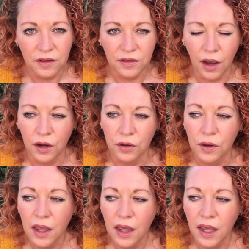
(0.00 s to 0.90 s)
so
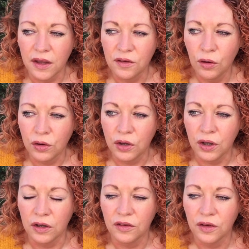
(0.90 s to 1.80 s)
it's not
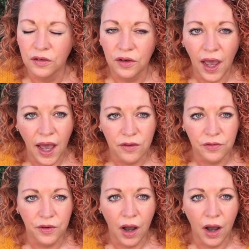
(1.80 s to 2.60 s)
good to have